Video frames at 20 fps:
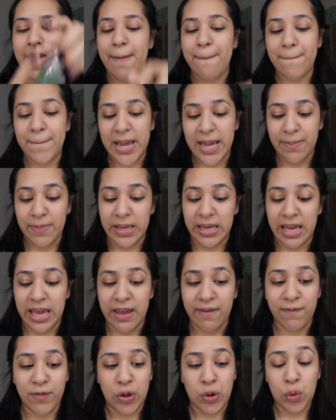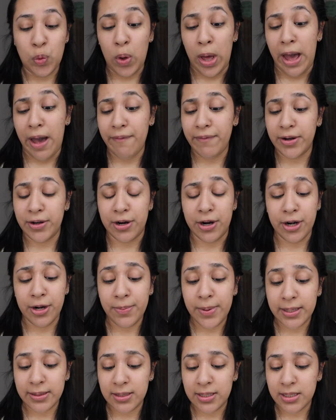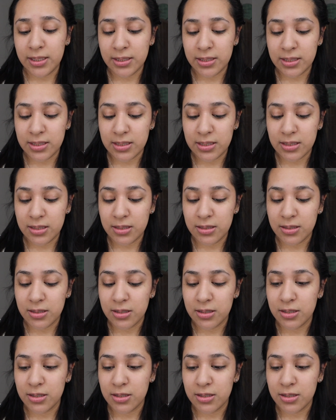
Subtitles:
And baby, if you haven't heard about this